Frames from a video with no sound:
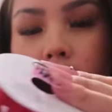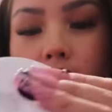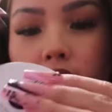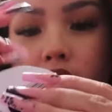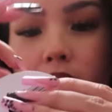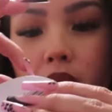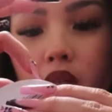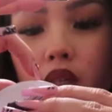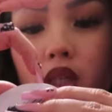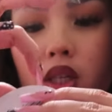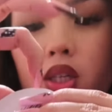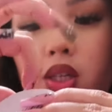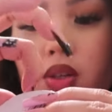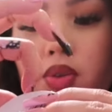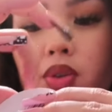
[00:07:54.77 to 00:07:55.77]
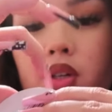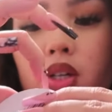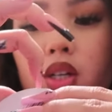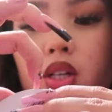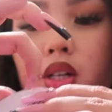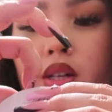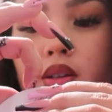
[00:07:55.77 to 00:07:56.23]
a little bit
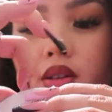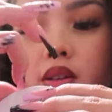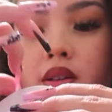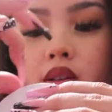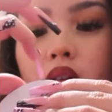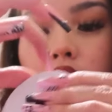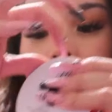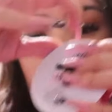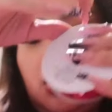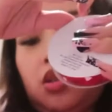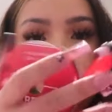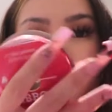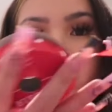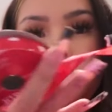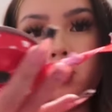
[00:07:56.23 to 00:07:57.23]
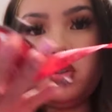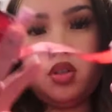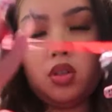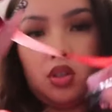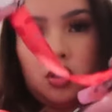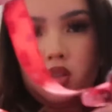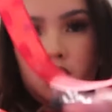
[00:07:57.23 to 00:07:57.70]
cuter. Oh,
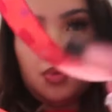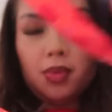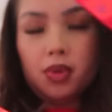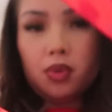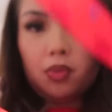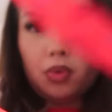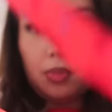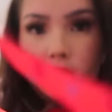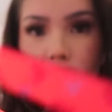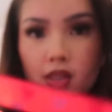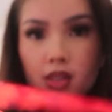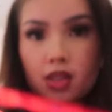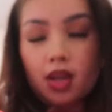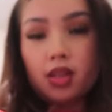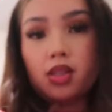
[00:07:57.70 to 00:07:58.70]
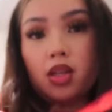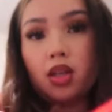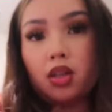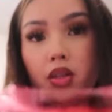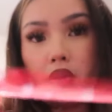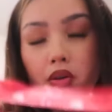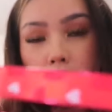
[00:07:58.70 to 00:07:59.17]
this is what the ribbons has
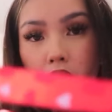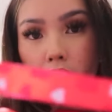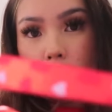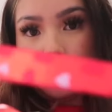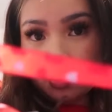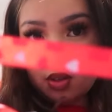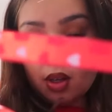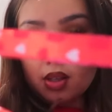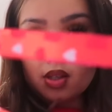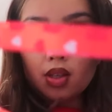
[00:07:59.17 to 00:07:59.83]
like little, it has